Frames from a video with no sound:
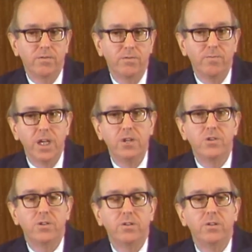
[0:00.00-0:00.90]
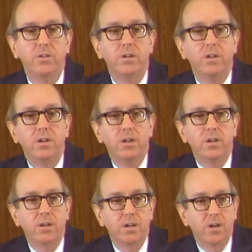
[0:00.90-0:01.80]
mentioned
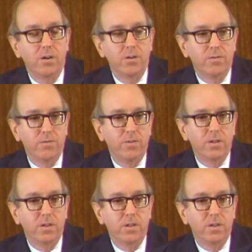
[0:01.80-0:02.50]
are of